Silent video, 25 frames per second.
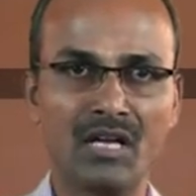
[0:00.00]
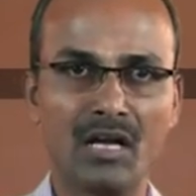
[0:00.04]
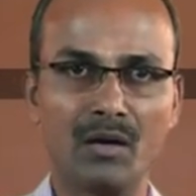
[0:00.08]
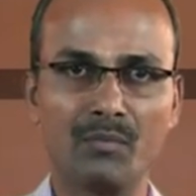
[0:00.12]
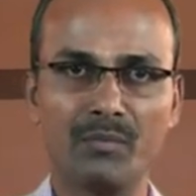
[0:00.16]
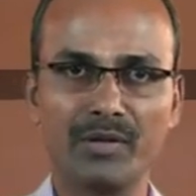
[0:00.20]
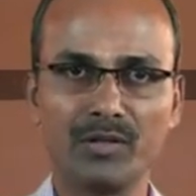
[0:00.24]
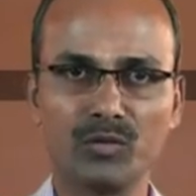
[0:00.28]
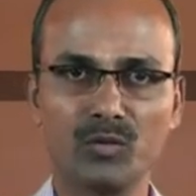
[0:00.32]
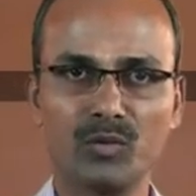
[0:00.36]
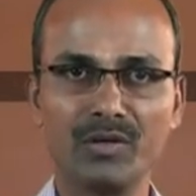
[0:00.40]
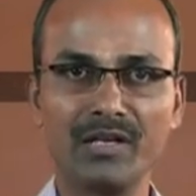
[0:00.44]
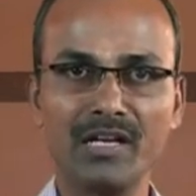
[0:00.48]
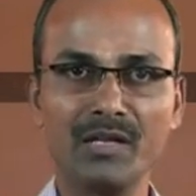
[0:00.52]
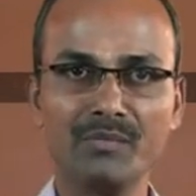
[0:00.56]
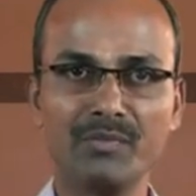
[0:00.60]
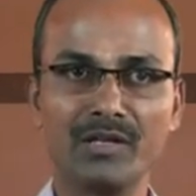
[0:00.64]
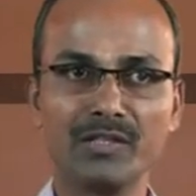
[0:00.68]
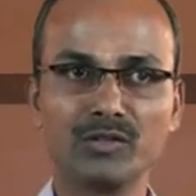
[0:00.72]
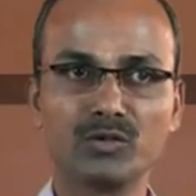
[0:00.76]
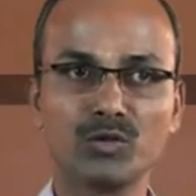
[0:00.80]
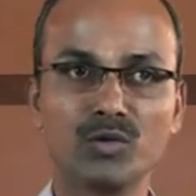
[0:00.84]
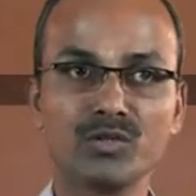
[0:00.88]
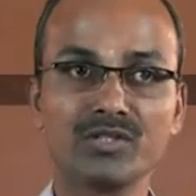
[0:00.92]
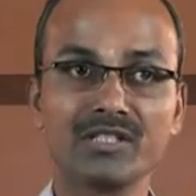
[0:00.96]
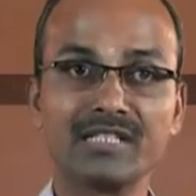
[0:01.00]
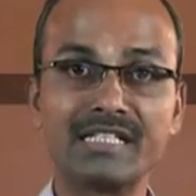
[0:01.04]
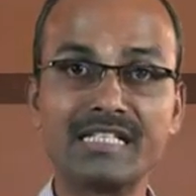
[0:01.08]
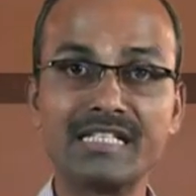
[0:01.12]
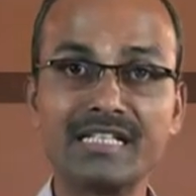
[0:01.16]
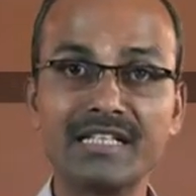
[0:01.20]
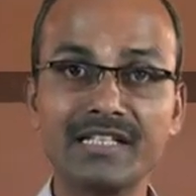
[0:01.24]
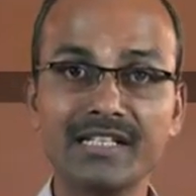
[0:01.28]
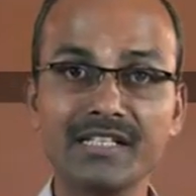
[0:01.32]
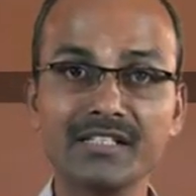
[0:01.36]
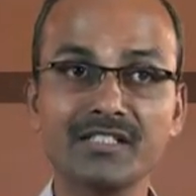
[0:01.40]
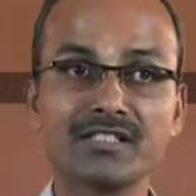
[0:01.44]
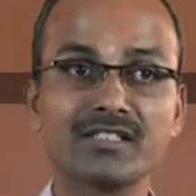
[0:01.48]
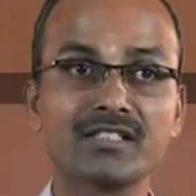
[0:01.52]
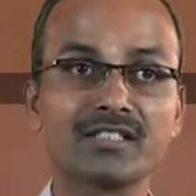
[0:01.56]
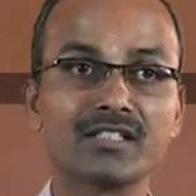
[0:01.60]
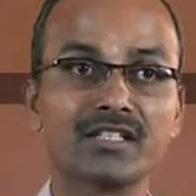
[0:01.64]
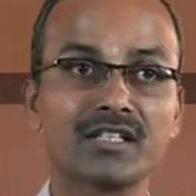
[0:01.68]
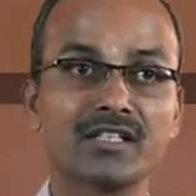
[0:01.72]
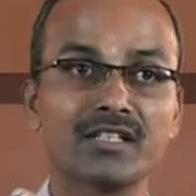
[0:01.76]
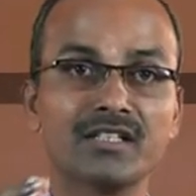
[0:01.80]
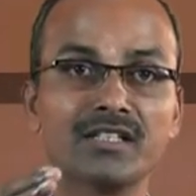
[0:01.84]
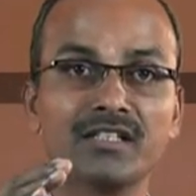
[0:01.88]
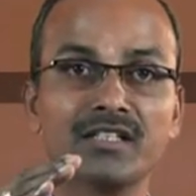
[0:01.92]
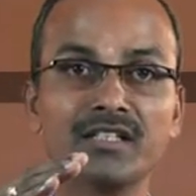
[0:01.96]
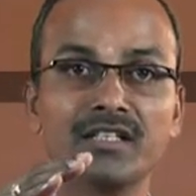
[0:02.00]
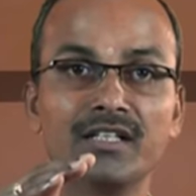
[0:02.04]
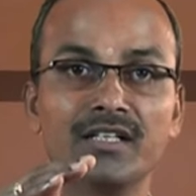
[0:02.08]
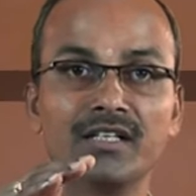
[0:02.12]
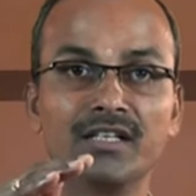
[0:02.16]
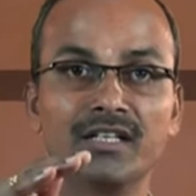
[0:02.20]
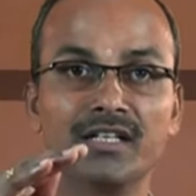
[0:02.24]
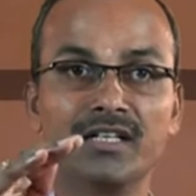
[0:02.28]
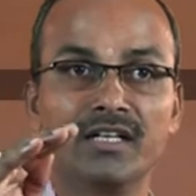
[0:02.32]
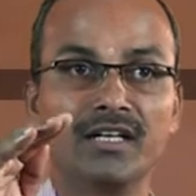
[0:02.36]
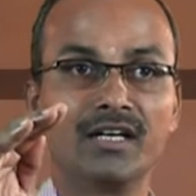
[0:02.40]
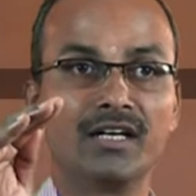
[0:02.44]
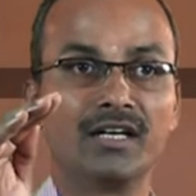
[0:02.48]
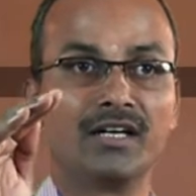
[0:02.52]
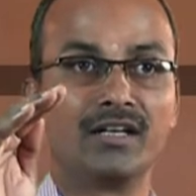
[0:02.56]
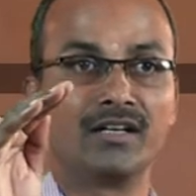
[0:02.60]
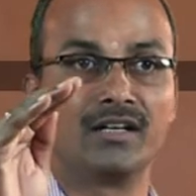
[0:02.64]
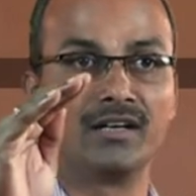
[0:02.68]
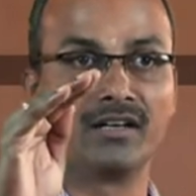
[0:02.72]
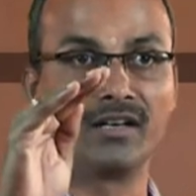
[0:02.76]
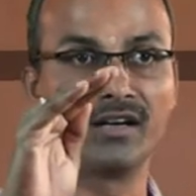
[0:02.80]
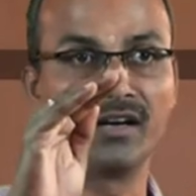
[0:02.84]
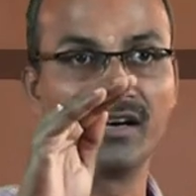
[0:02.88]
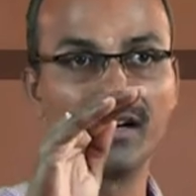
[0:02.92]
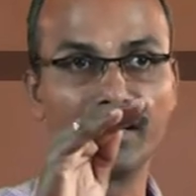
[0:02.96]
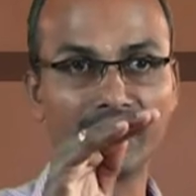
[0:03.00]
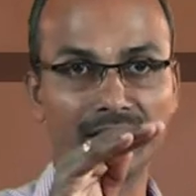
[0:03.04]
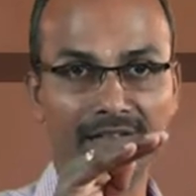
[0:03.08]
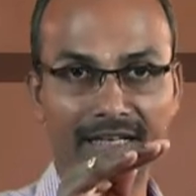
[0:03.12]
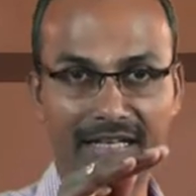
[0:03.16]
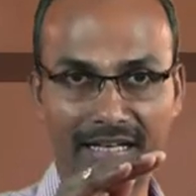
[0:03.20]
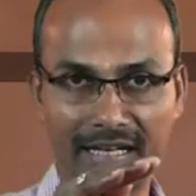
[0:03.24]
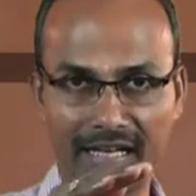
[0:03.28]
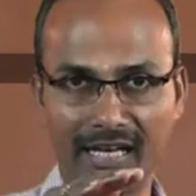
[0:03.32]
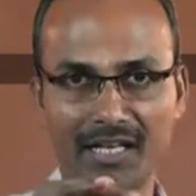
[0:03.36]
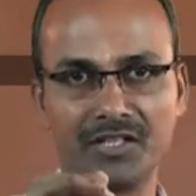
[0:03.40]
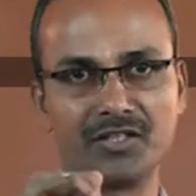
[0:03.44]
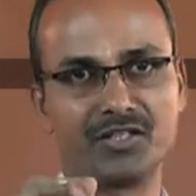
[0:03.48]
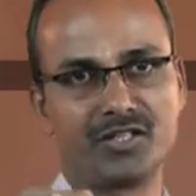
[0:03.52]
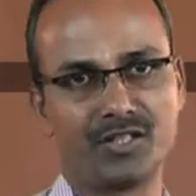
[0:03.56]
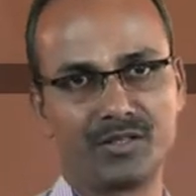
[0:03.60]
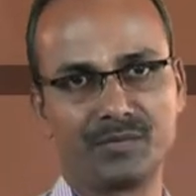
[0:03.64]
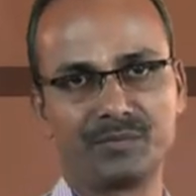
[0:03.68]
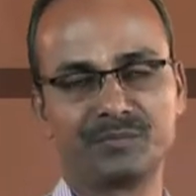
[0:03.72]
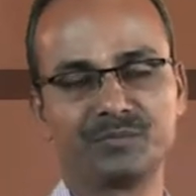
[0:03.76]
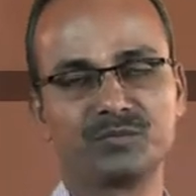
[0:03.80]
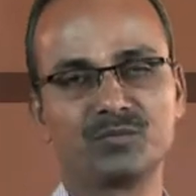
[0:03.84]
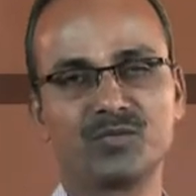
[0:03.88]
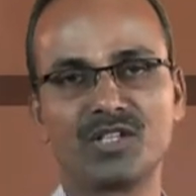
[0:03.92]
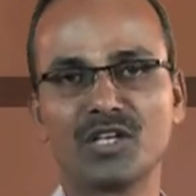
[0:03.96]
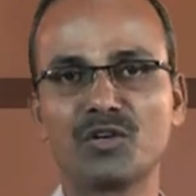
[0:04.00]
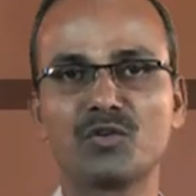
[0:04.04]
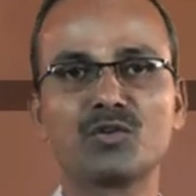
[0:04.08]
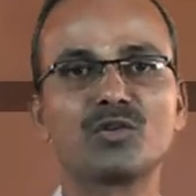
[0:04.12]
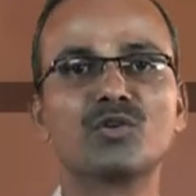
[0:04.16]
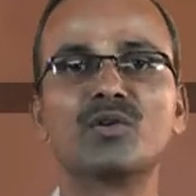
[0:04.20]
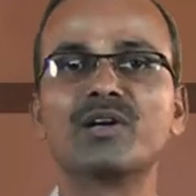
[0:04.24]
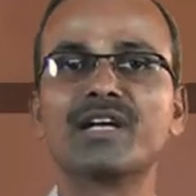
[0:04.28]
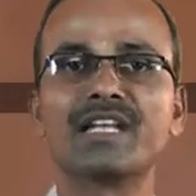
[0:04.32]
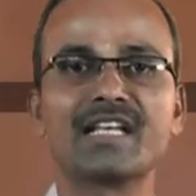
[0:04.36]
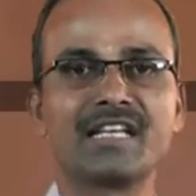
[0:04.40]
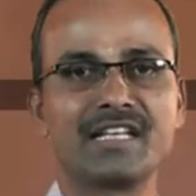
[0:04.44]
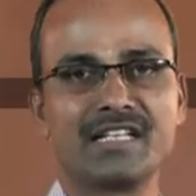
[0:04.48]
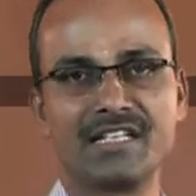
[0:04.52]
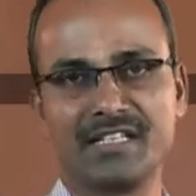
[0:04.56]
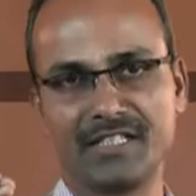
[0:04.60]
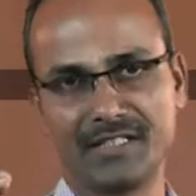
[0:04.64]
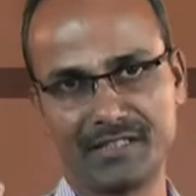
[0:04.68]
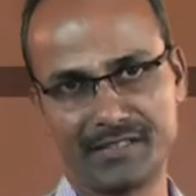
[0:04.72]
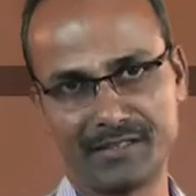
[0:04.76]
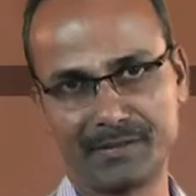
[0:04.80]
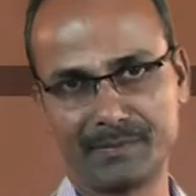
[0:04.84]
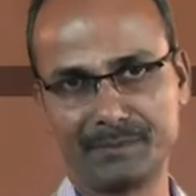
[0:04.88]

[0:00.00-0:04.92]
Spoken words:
But only by those nearest her cage, they could only hear.